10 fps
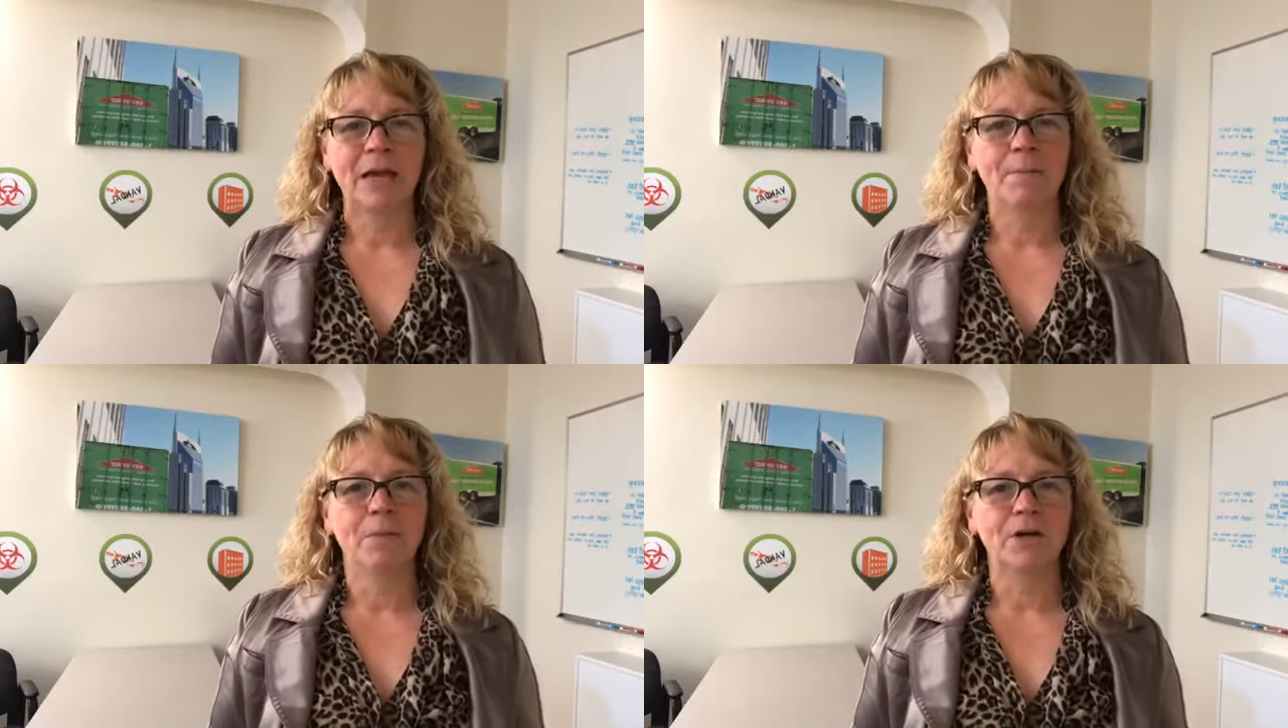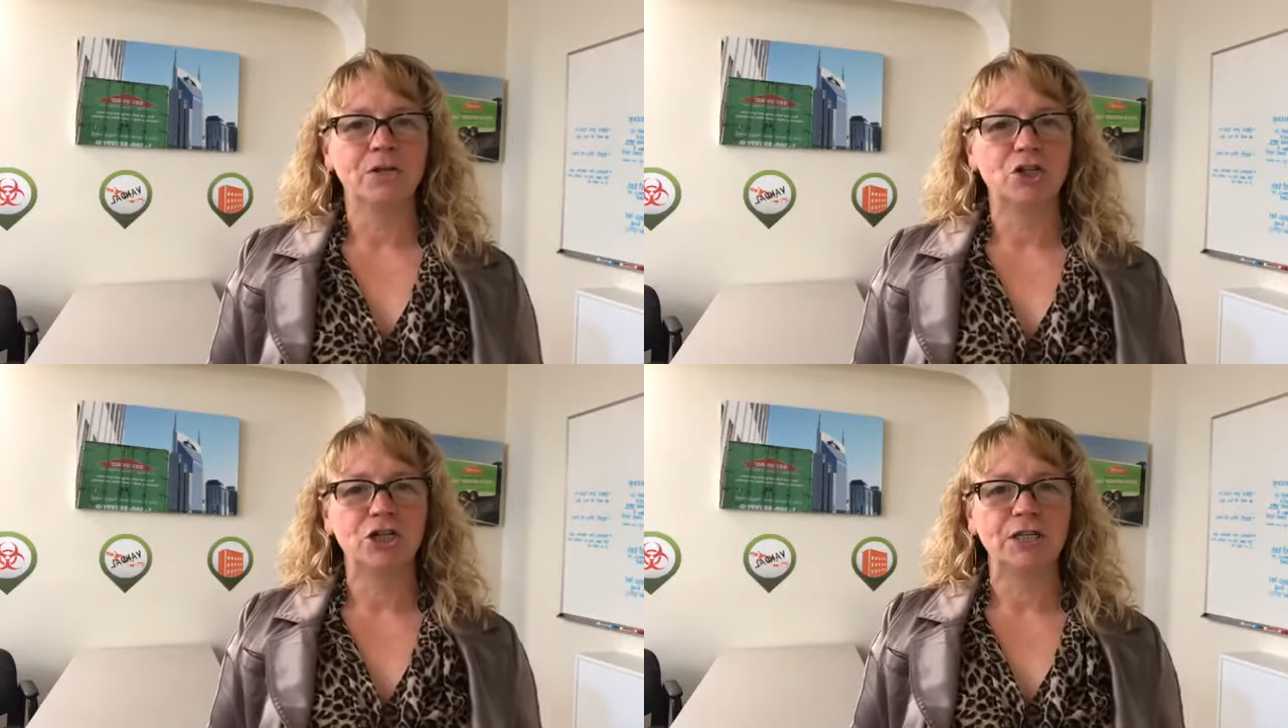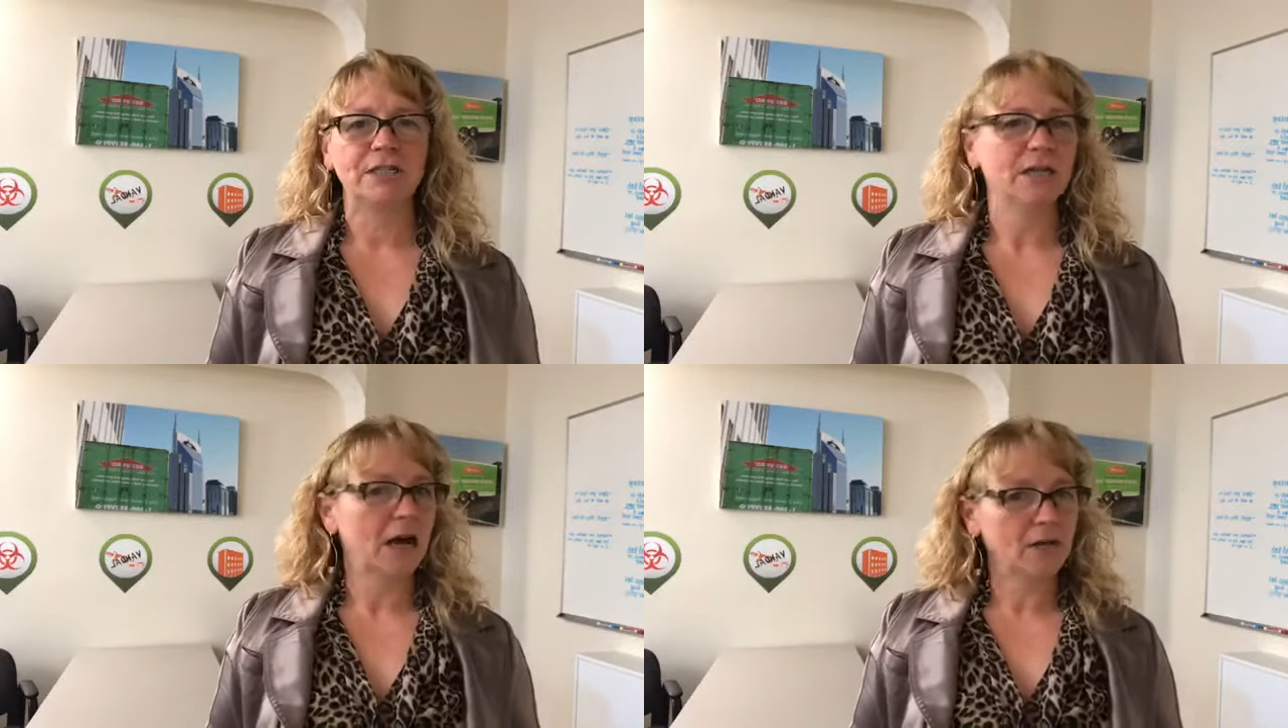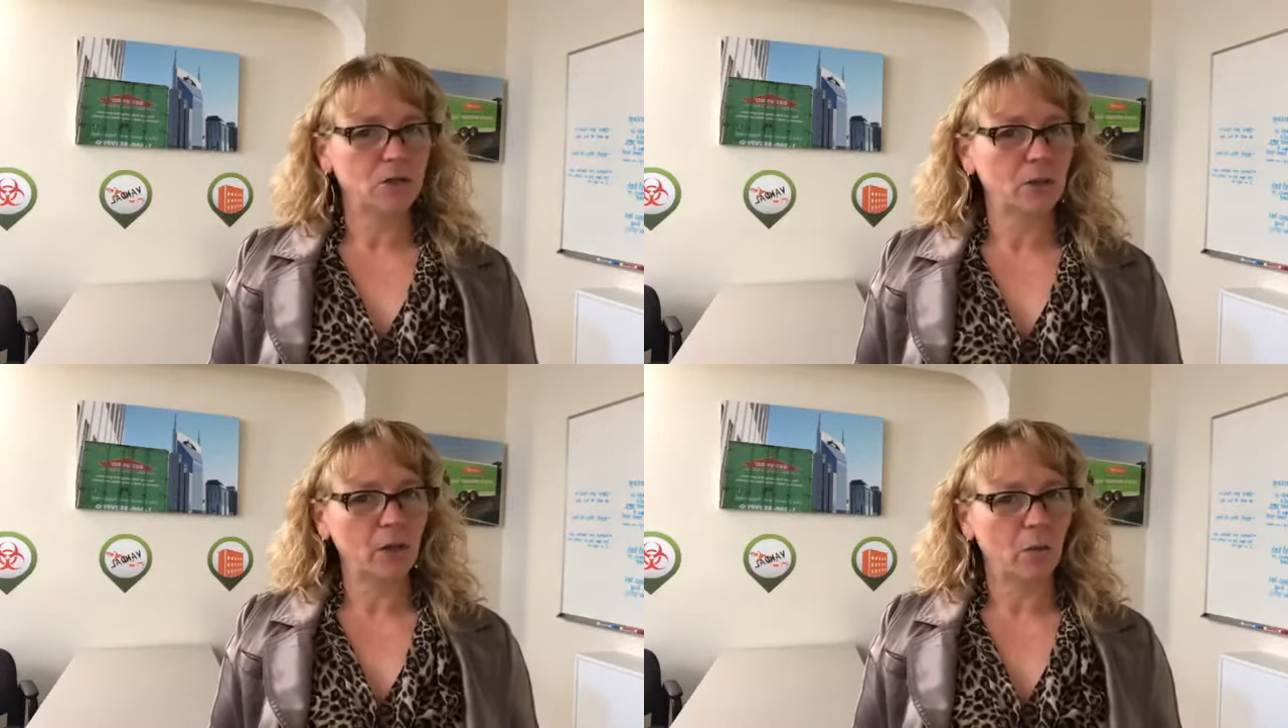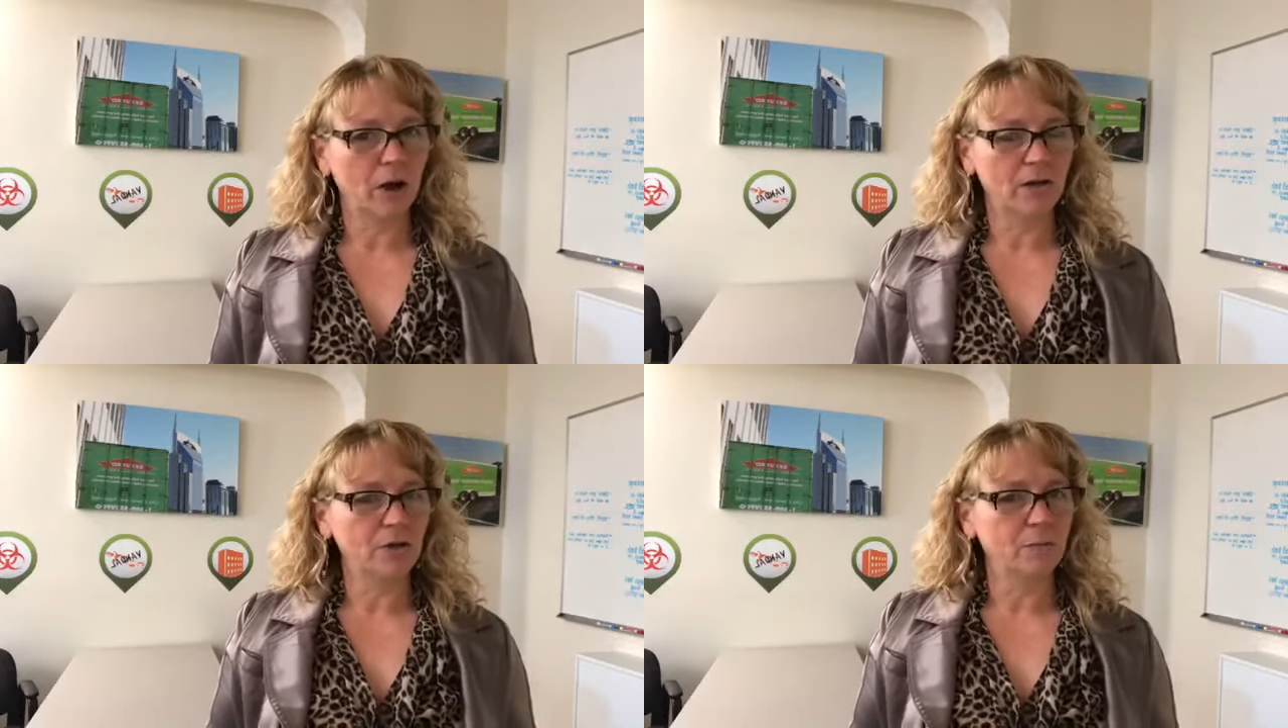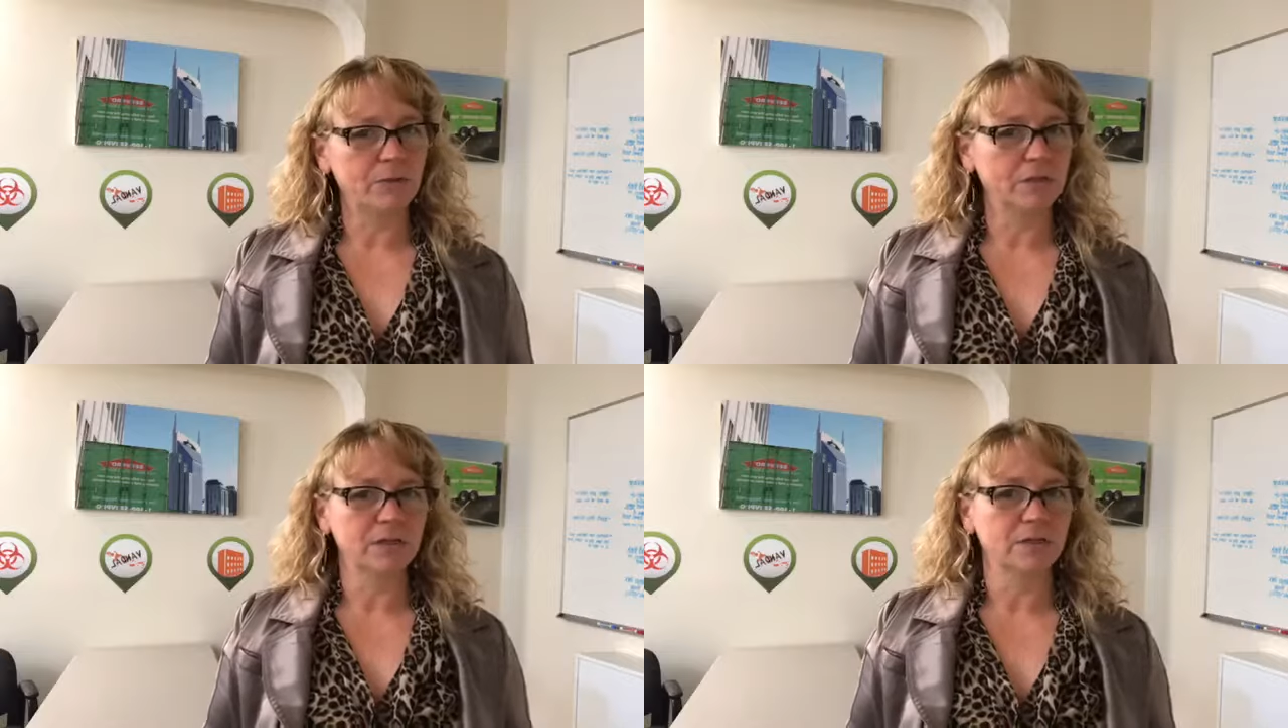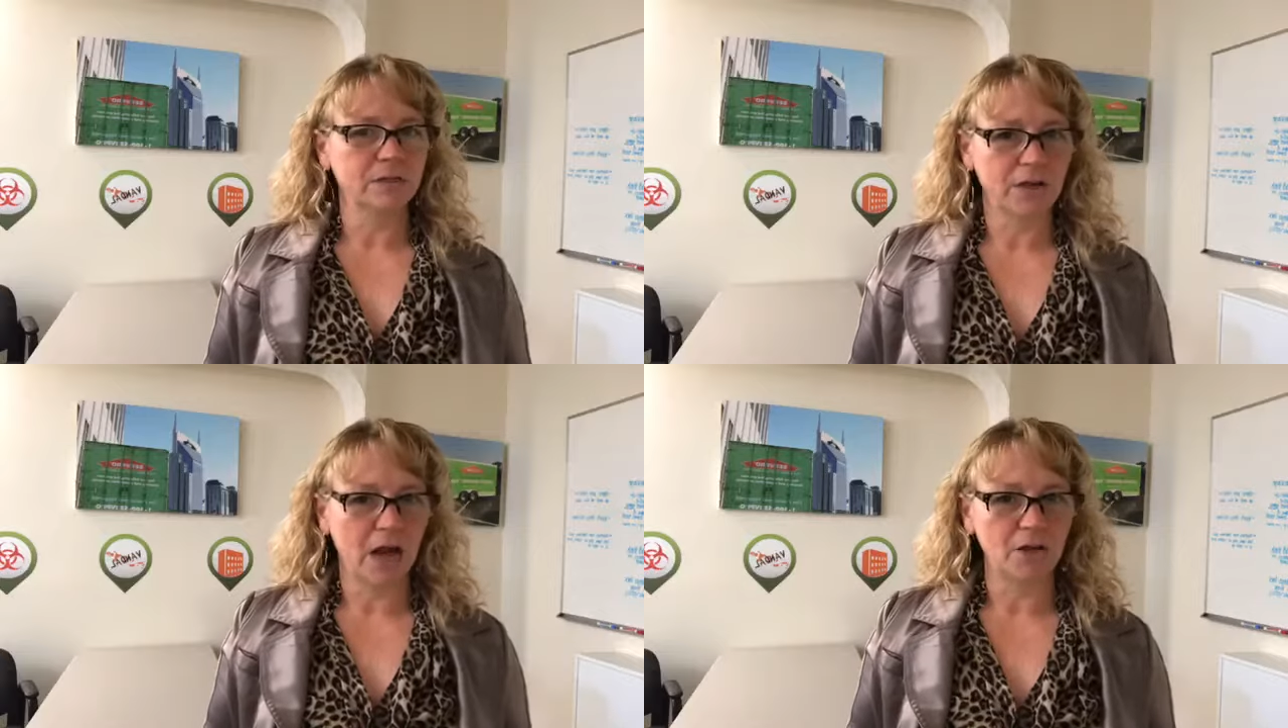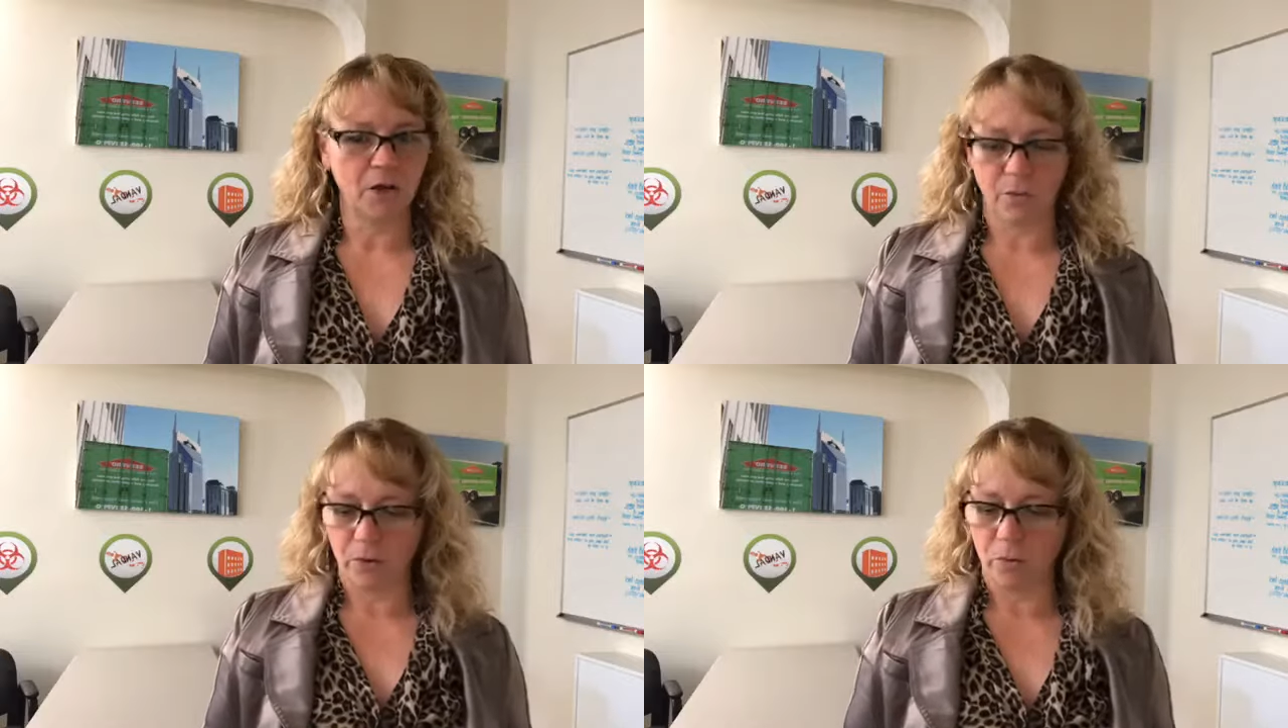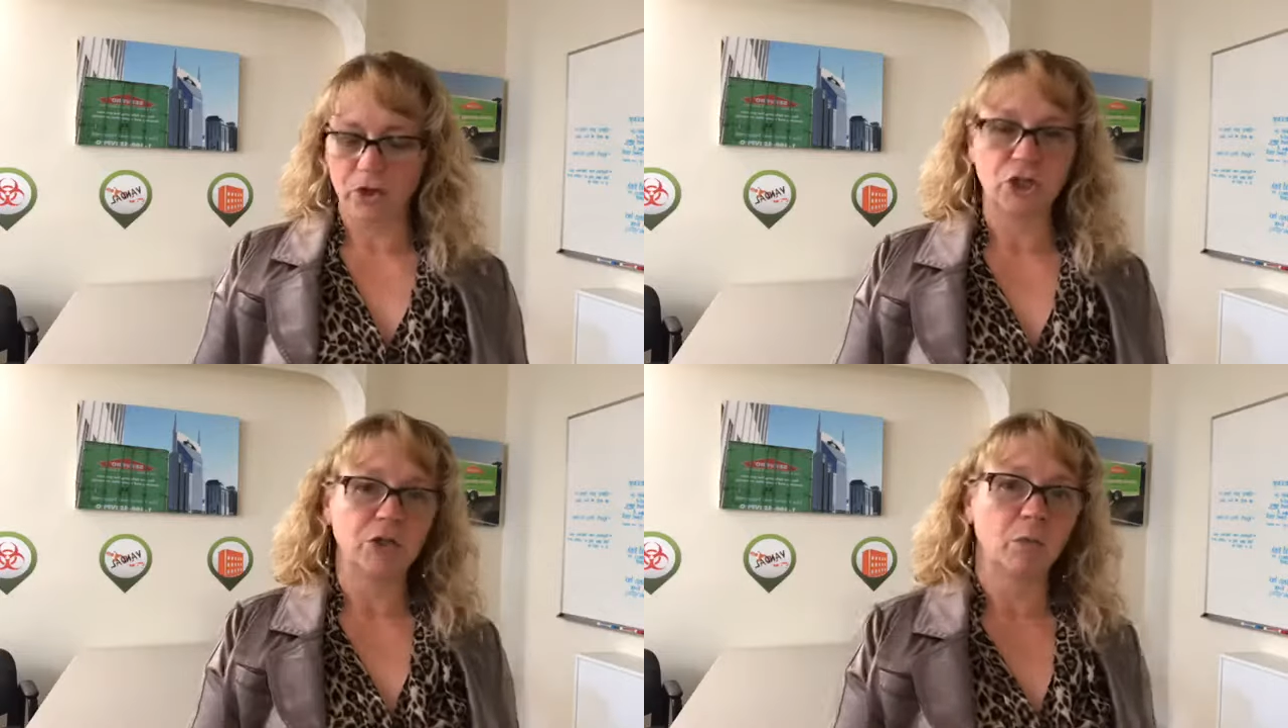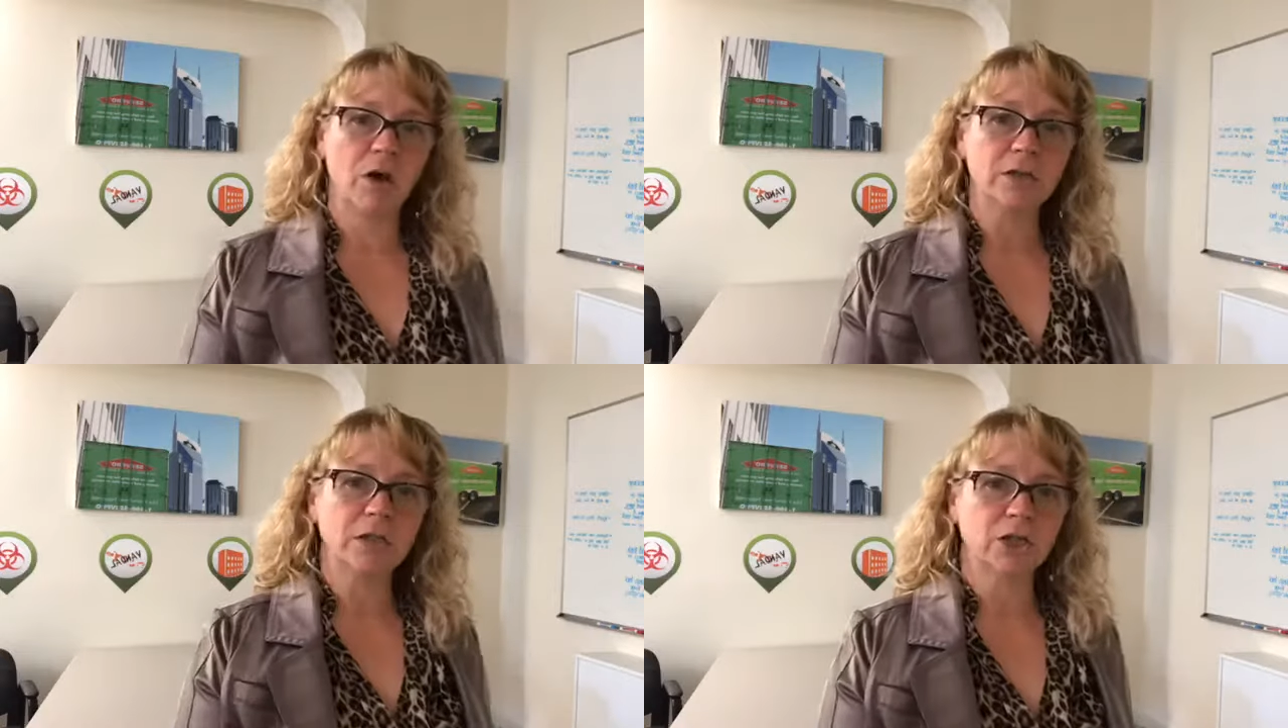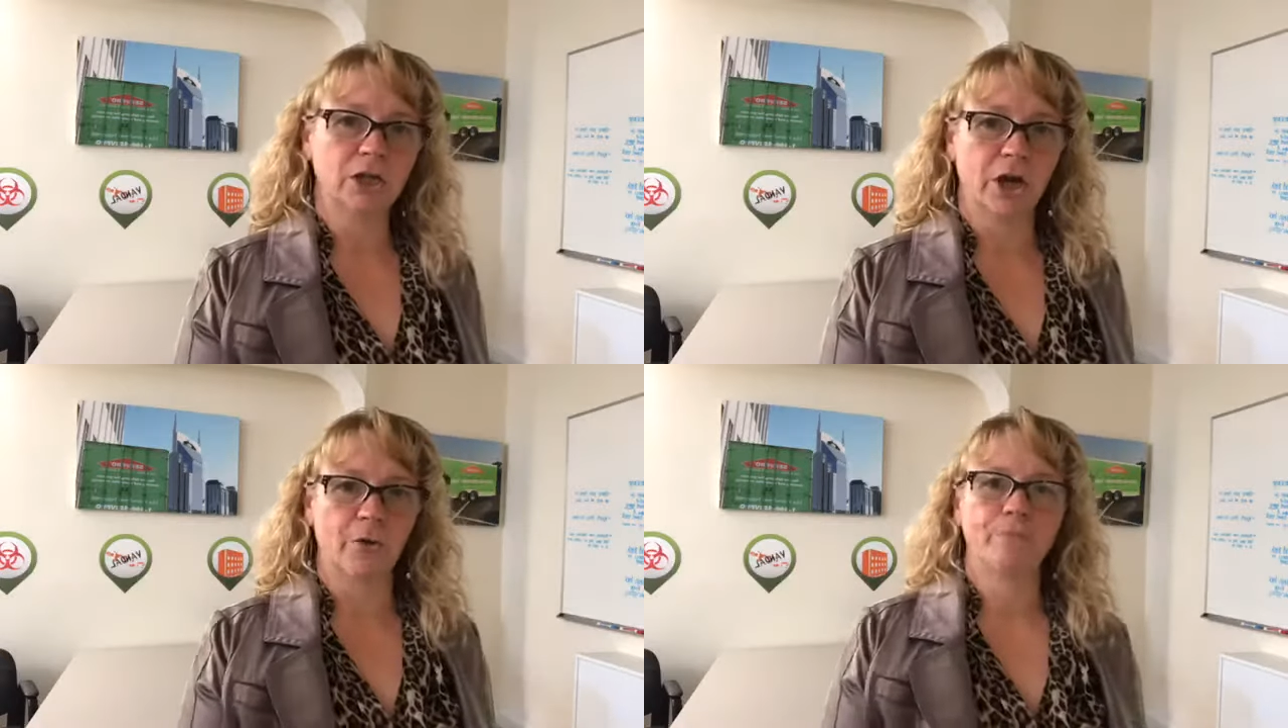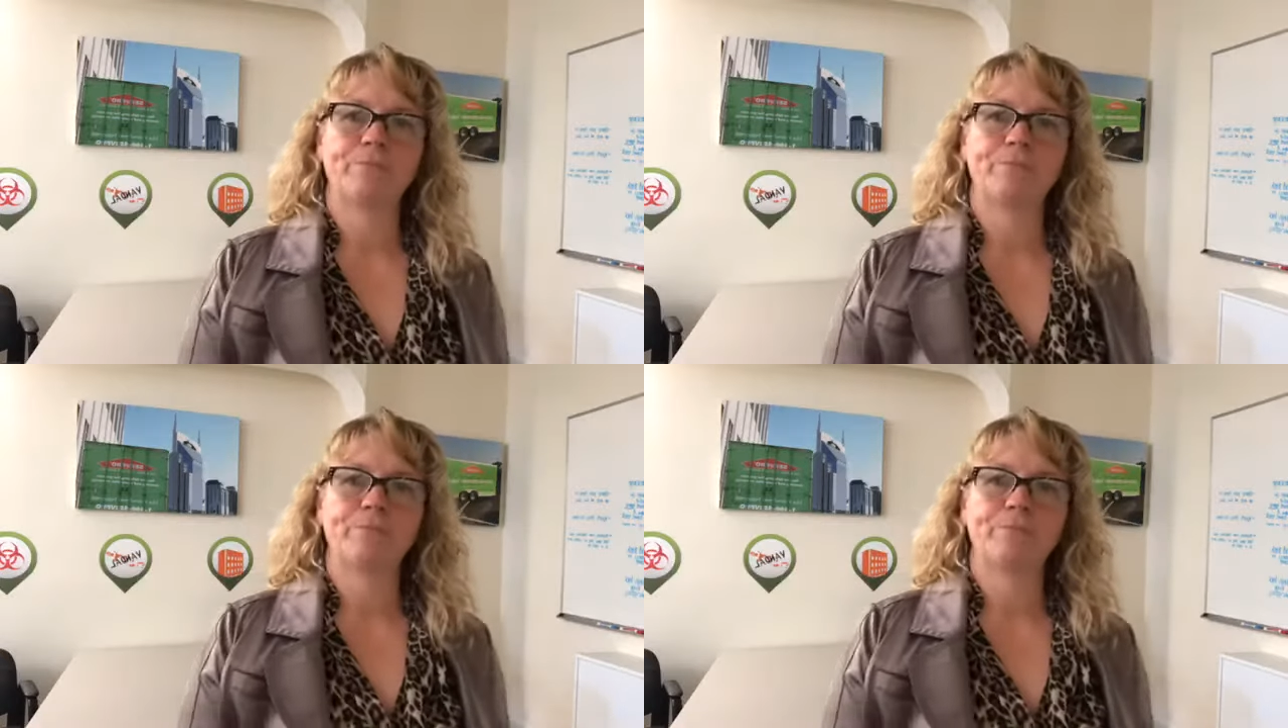but she's not doing well. Her business is not going where she wants it to go.